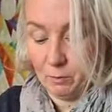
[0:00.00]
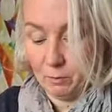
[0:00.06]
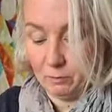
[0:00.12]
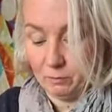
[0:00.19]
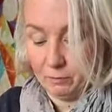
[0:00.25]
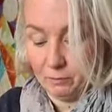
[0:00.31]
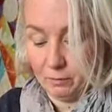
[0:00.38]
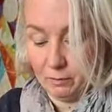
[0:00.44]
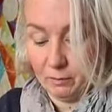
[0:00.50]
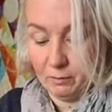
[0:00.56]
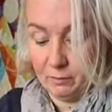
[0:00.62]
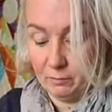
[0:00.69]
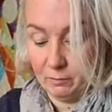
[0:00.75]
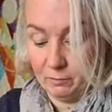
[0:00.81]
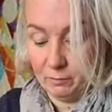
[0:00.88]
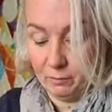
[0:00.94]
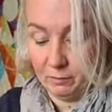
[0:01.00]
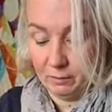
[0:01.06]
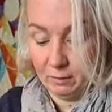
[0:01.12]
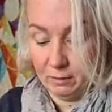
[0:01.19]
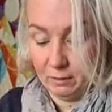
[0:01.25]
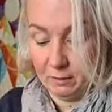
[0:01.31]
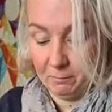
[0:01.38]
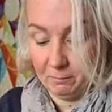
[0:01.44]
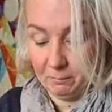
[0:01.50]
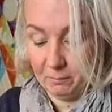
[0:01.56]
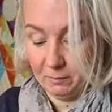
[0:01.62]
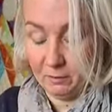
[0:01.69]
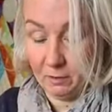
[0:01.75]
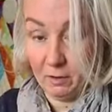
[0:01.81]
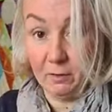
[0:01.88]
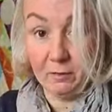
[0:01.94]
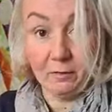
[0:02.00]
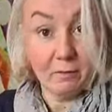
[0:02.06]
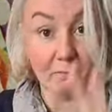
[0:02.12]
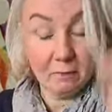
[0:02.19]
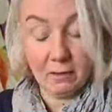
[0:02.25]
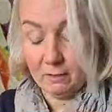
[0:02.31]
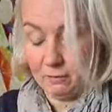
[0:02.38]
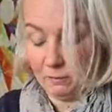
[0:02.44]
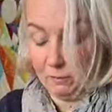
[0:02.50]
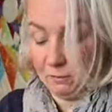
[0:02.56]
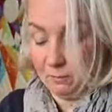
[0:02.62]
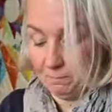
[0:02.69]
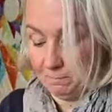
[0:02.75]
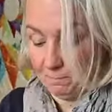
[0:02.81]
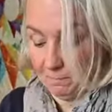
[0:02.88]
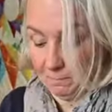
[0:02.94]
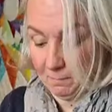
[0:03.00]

one for the stars. Hi, Susan.